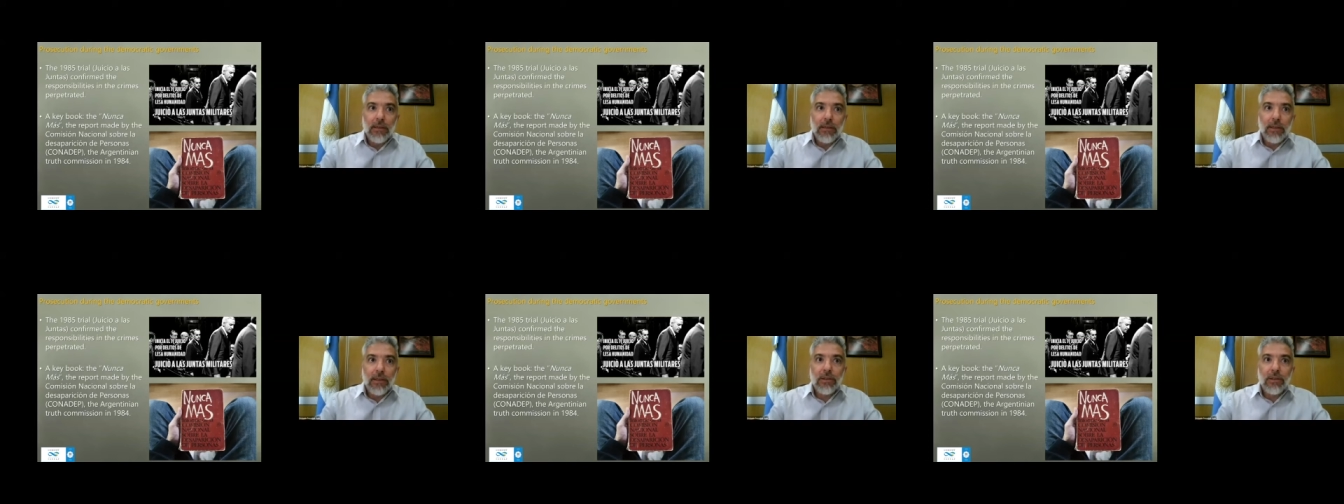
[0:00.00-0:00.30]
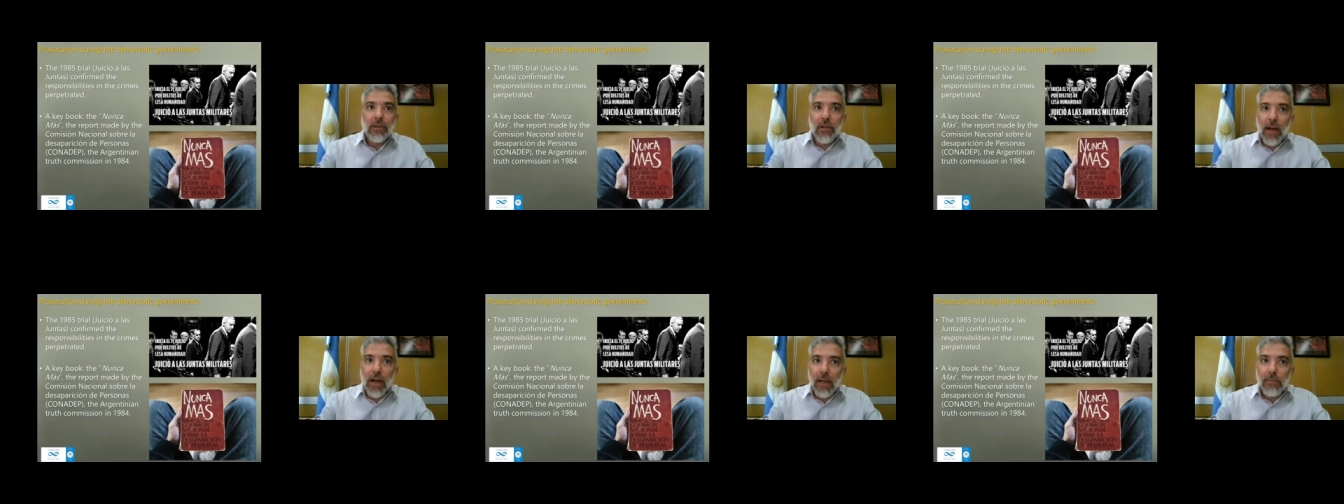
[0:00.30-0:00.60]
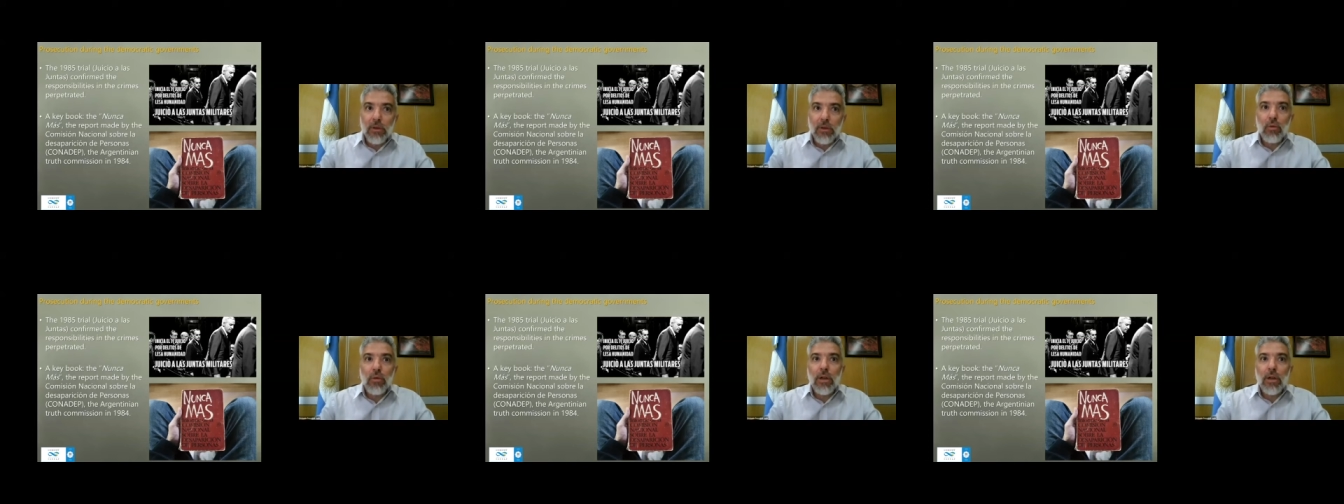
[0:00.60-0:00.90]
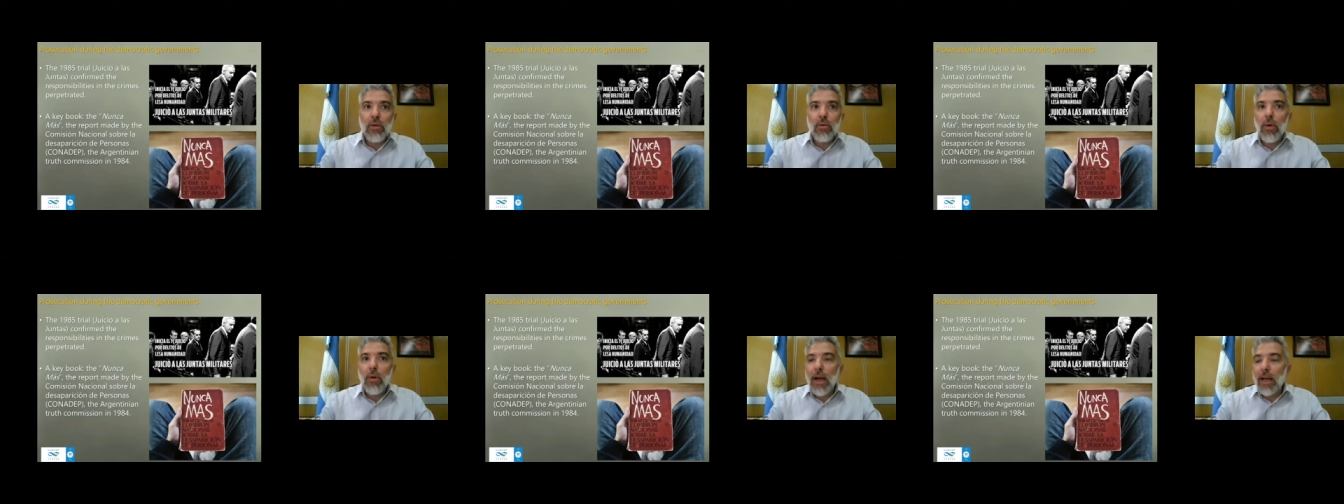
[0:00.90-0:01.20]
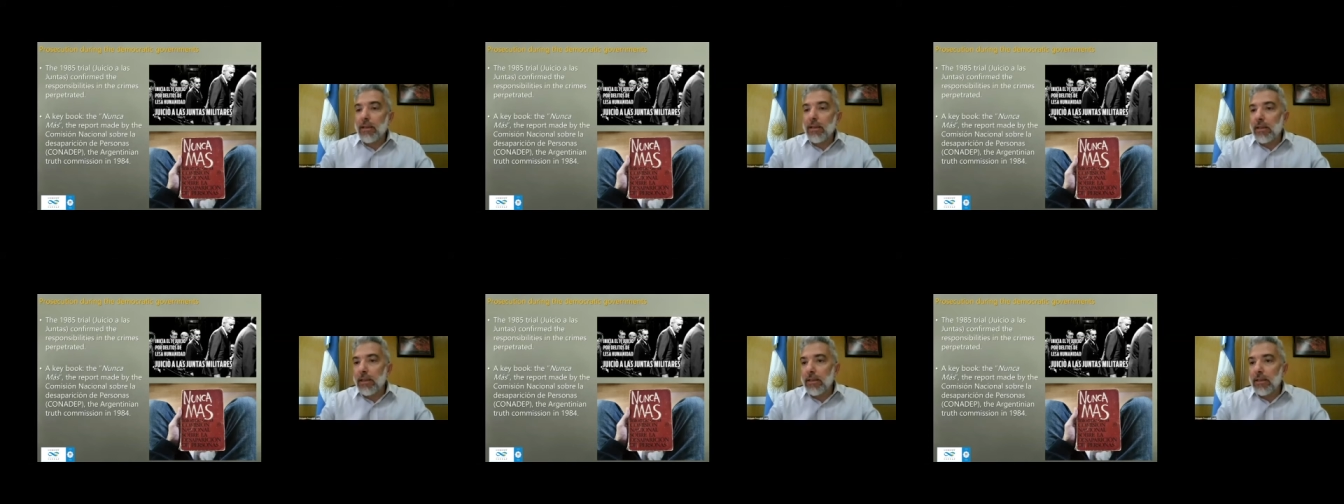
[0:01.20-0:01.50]
These crimes were
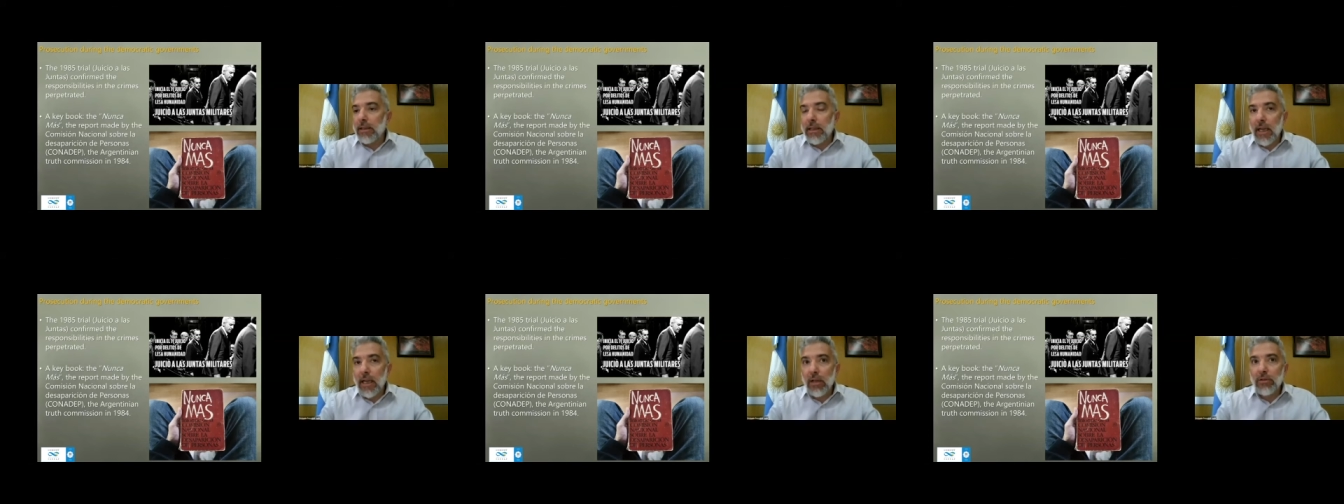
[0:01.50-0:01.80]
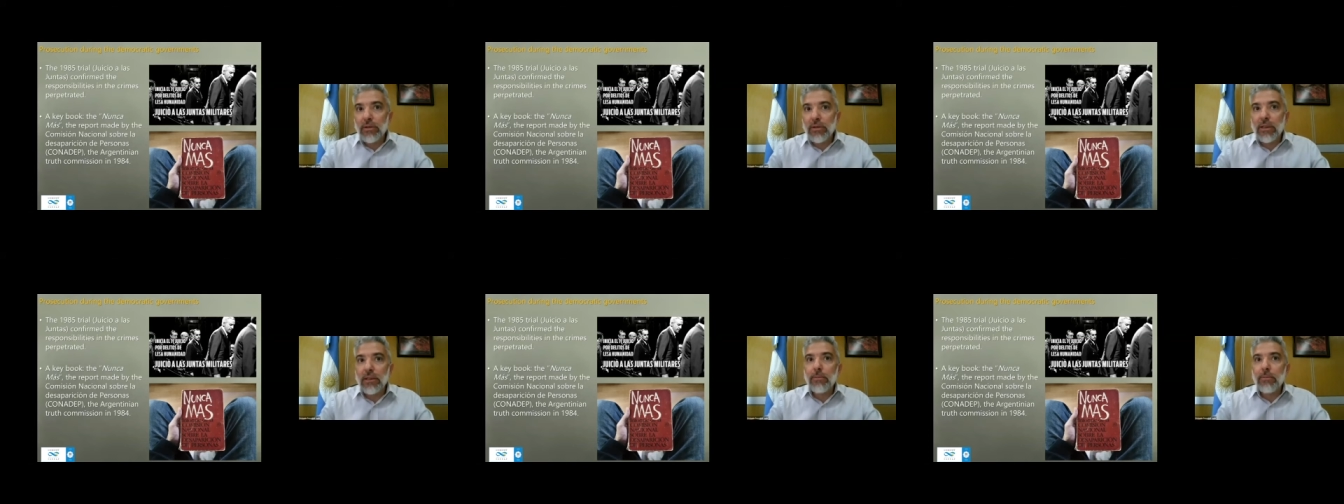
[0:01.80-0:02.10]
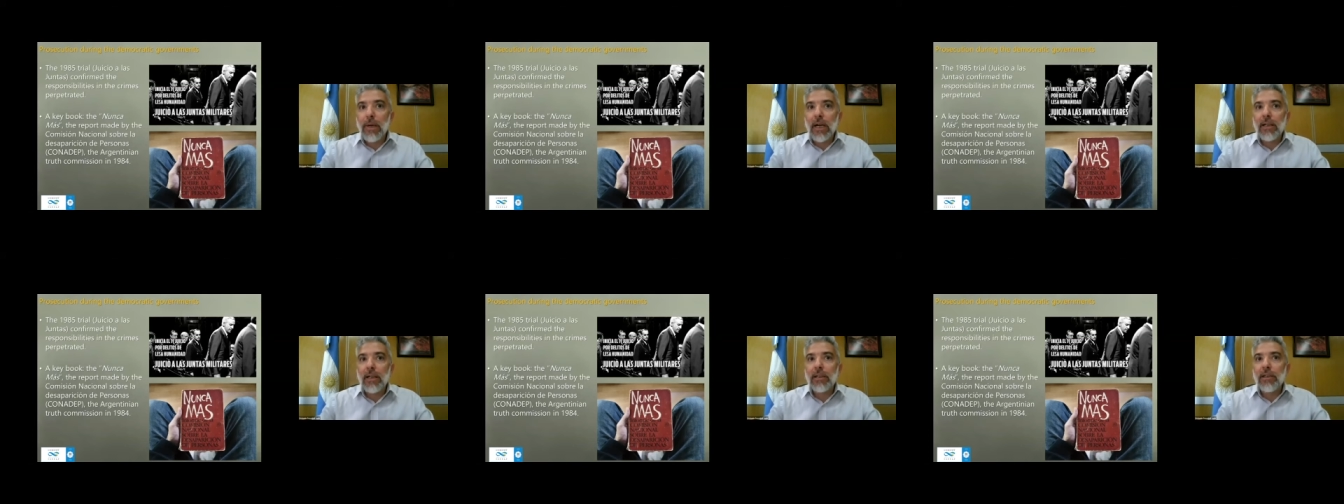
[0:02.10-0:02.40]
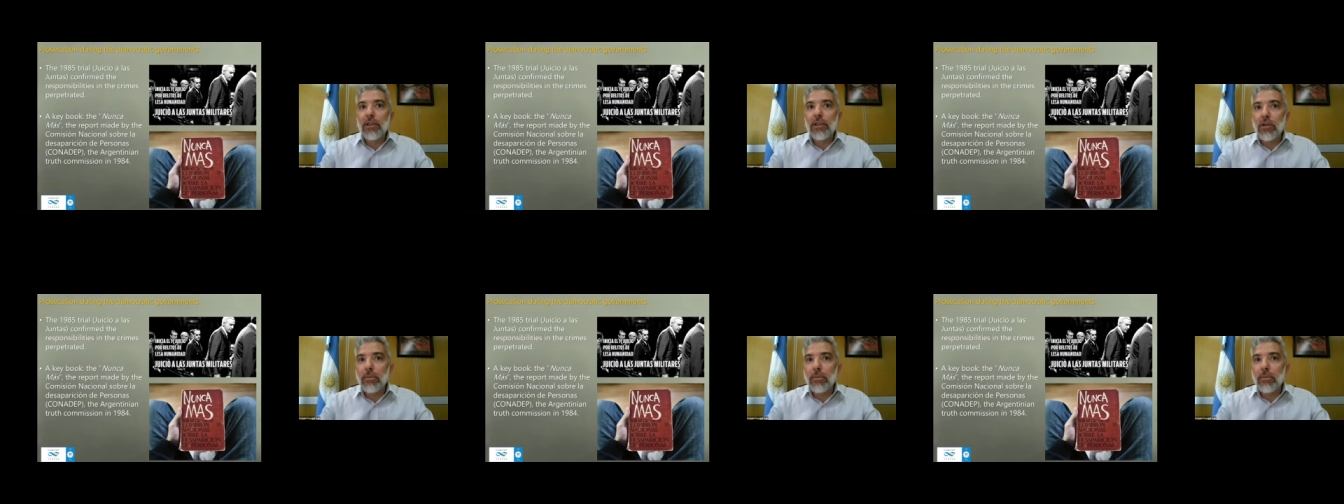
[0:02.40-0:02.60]
widely denounced by